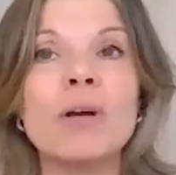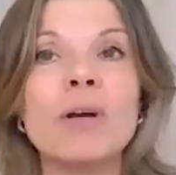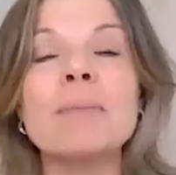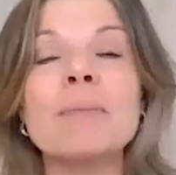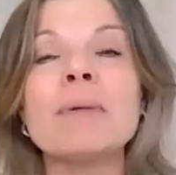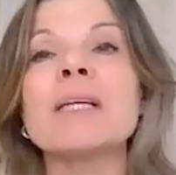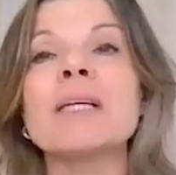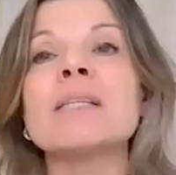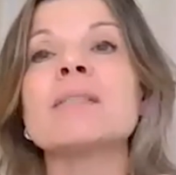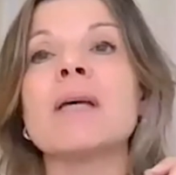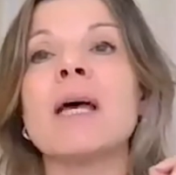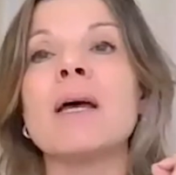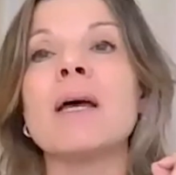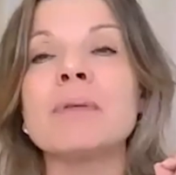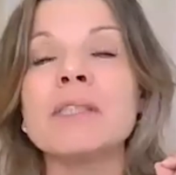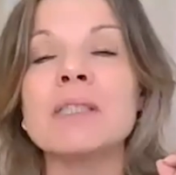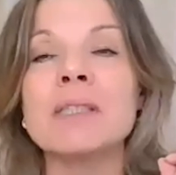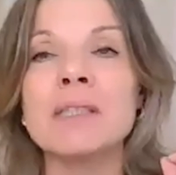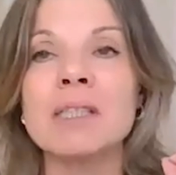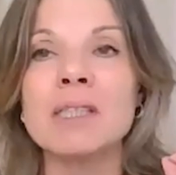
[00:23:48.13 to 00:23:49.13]
Amy
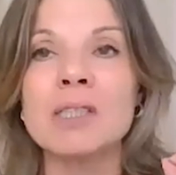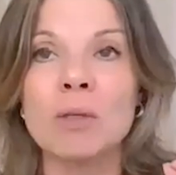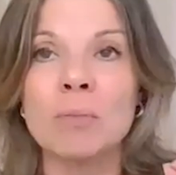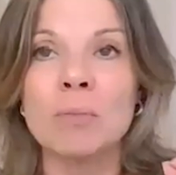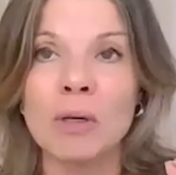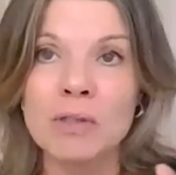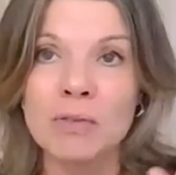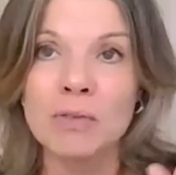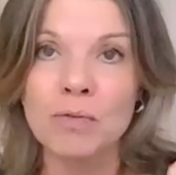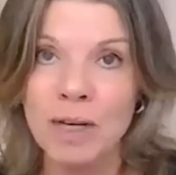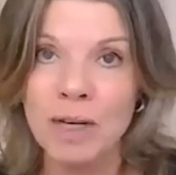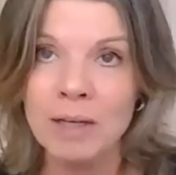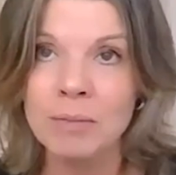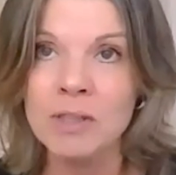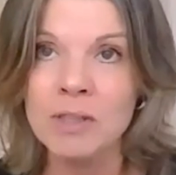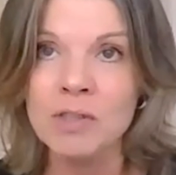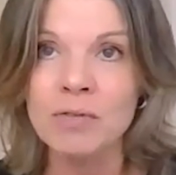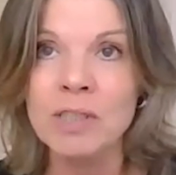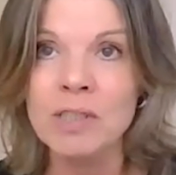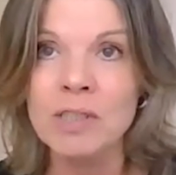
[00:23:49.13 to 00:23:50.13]
Edmondson is the most
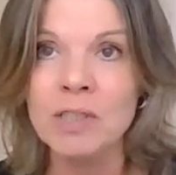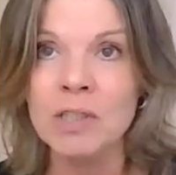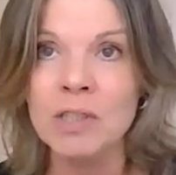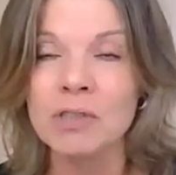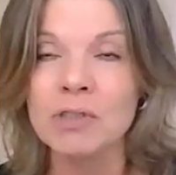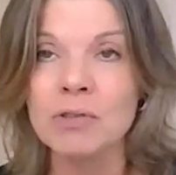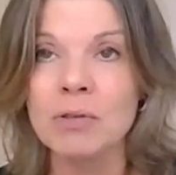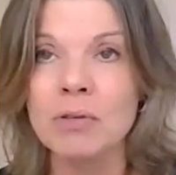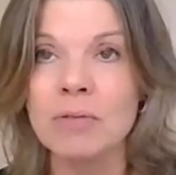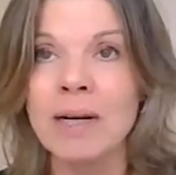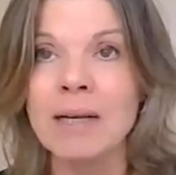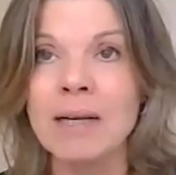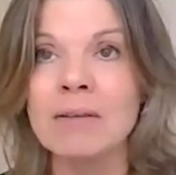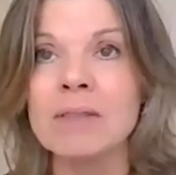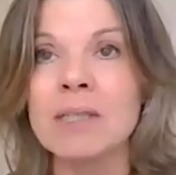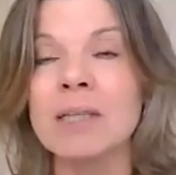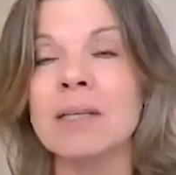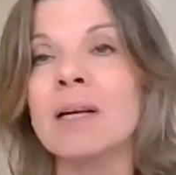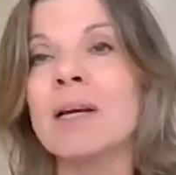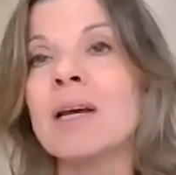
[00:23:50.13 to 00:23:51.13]
famous researcher
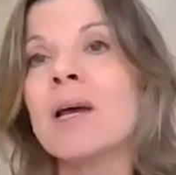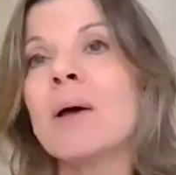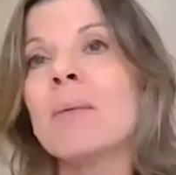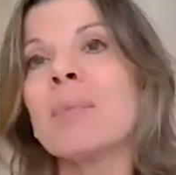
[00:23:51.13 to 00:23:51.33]
around it,